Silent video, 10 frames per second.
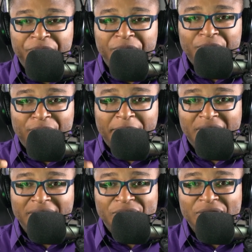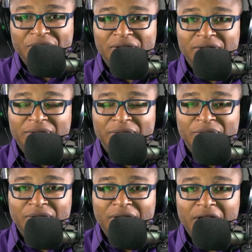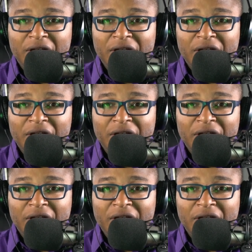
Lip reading: my brothers and sisters.